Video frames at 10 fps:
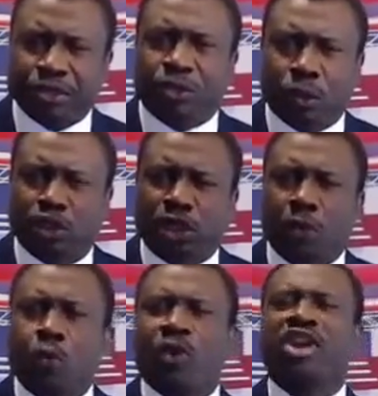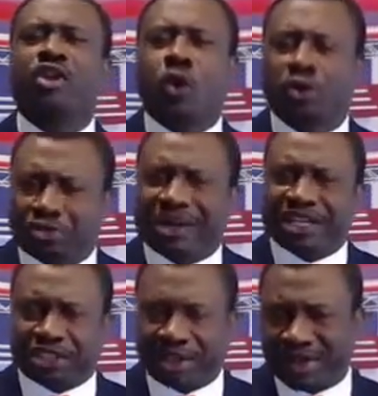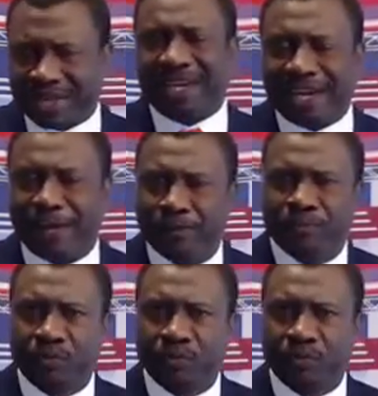to do some window dressing here.